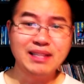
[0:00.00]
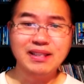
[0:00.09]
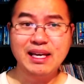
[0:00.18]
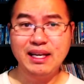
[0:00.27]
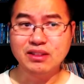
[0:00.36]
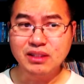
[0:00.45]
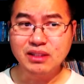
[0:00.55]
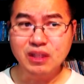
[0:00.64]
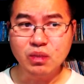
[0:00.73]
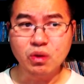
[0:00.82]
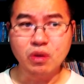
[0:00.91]
getting a
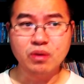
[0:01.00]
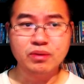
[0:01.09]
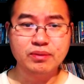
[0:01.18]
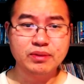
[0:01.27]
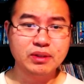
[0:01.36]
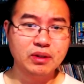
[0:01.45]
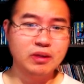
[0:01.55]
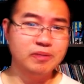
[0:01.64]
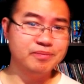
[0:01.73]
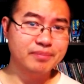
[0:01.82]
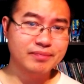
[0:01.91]
sequel. So,
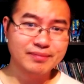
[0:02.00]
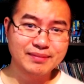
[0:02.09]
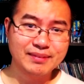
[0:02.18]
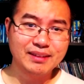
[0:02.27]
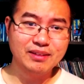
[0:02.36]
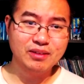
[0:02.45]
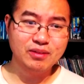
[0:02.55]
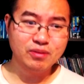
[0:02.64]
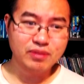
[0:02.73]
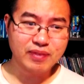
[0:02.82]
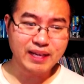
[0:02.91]

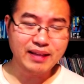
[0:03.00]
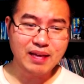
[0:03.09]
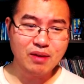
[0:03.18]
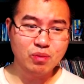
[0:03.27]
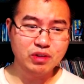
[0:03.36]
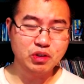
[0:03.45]
take that what you